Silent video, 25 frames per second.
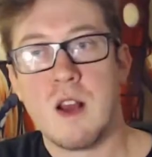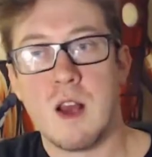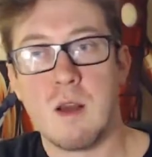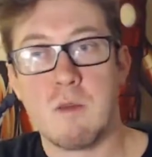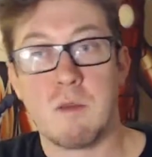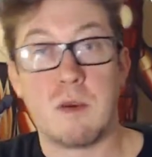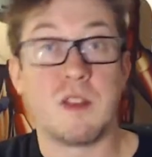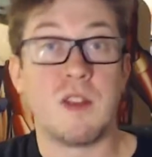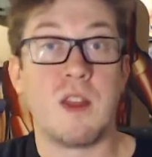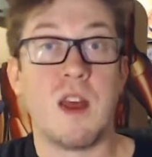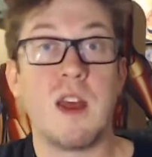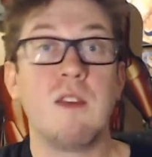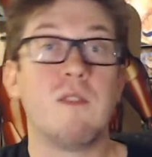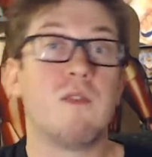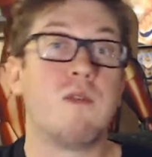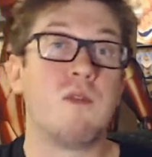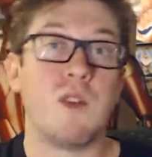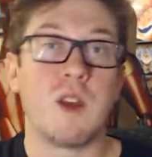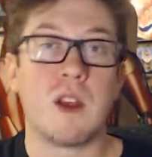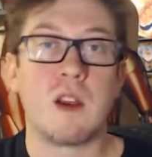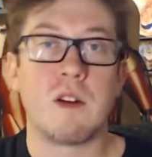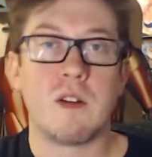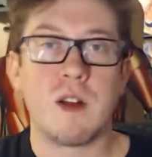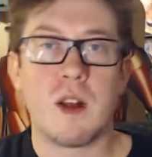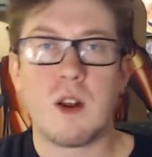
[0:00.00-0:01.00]
but they've
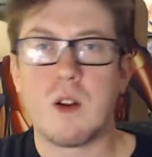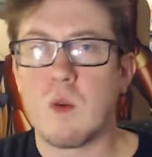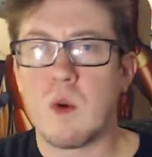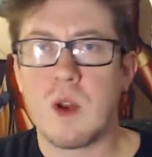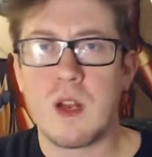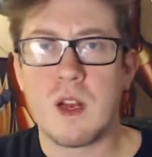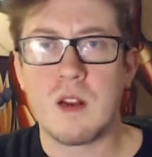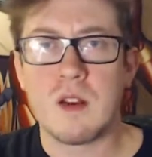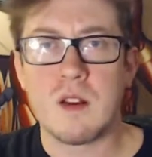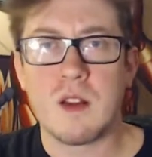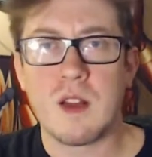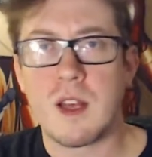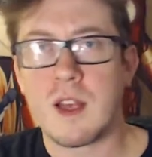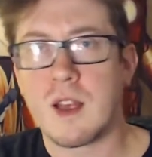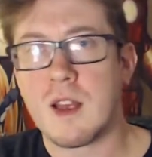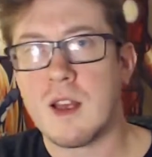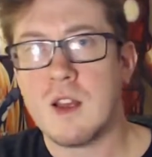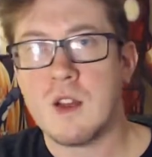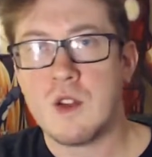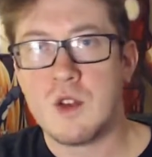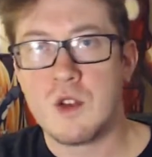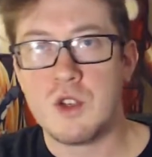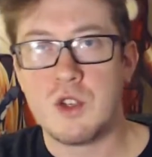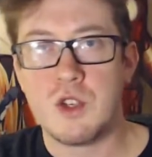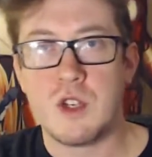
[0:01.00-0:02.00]
figured out a way to, like,
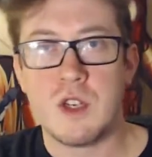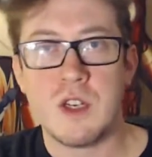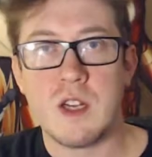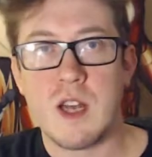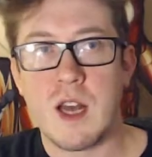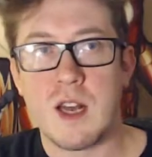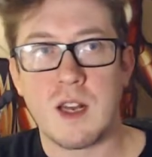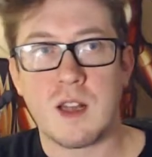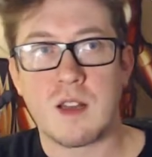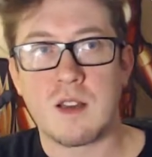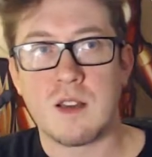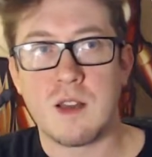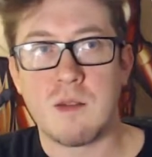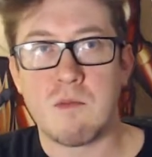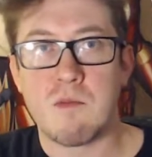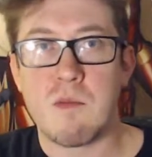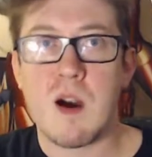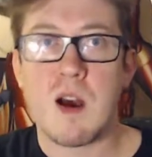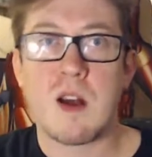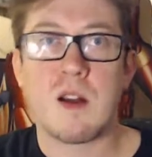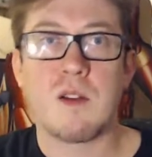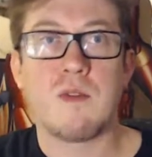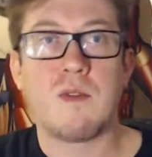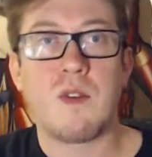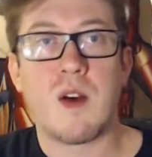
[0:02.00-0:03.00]
genetically
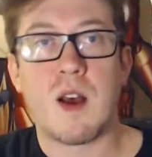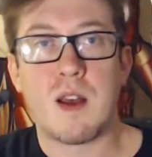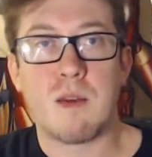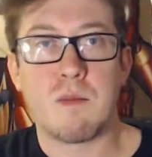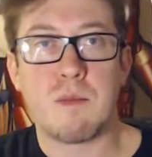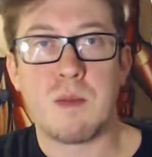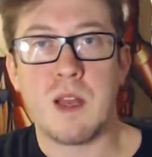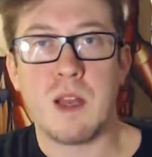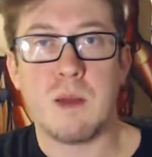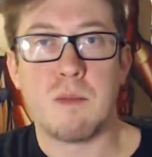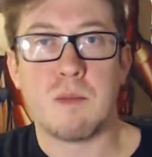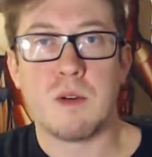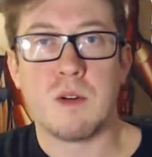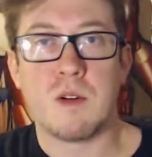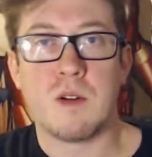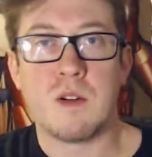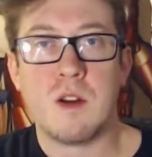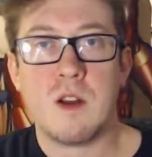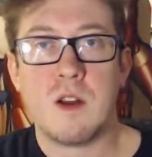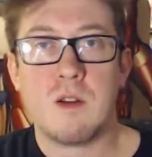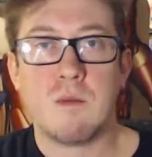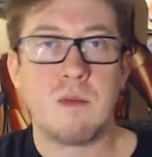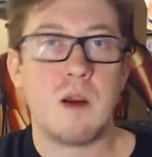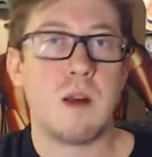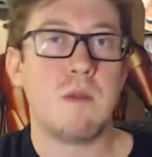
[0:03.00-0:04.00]
modify people
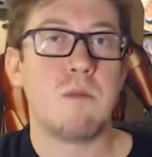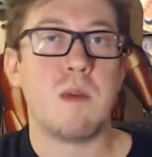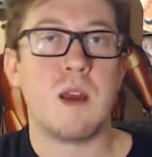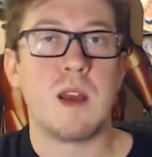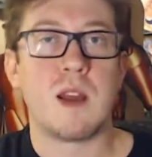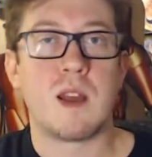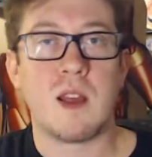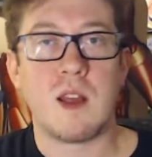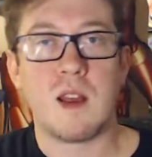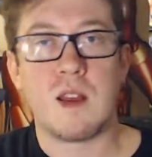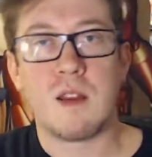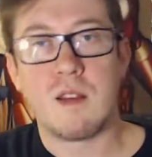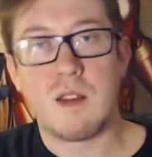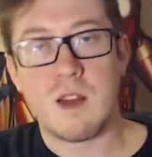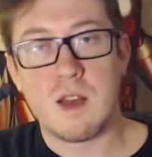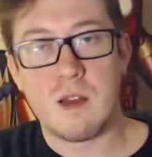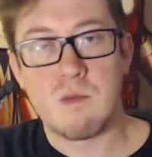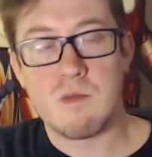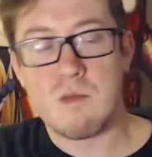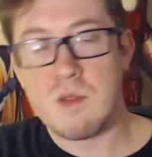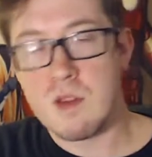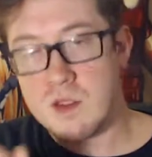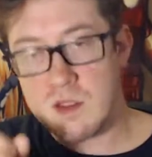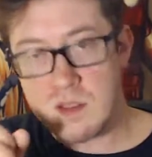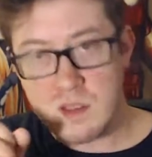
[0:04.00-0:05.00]
by making
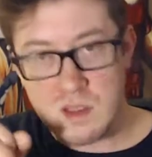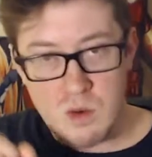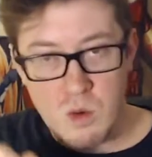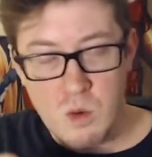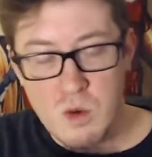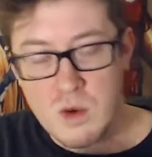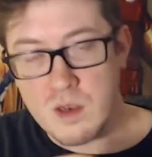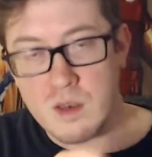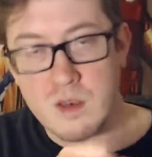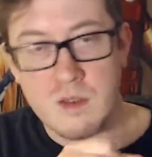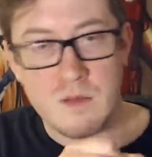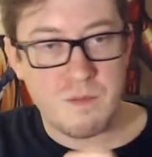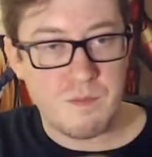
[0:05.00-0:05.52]
them snort